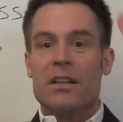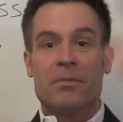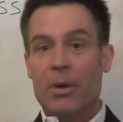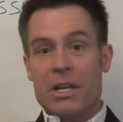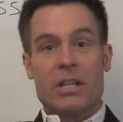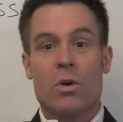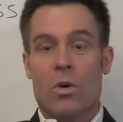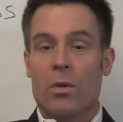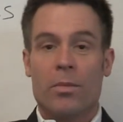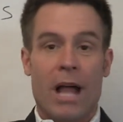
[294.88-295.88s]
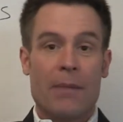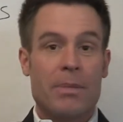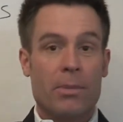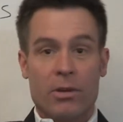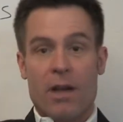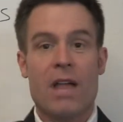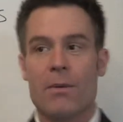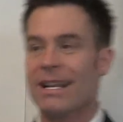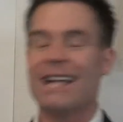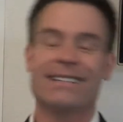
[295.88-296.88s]
Pretty cool. A lot of people love that
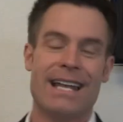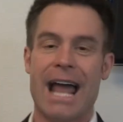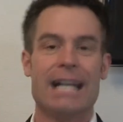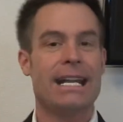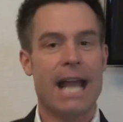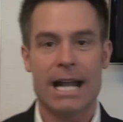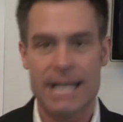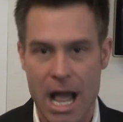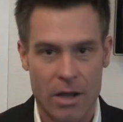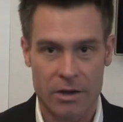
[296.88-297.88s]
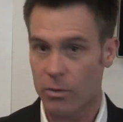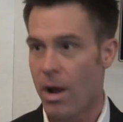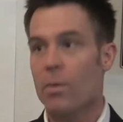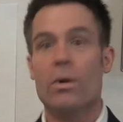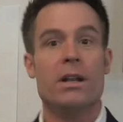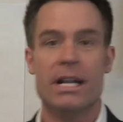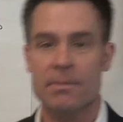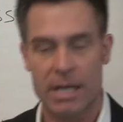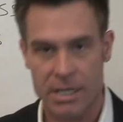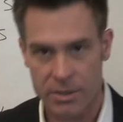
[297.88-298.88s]
one. That's $99. Why wouldn't
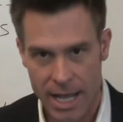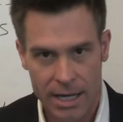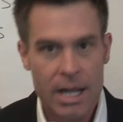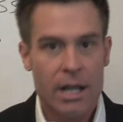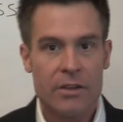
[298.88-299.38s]
anybody do that?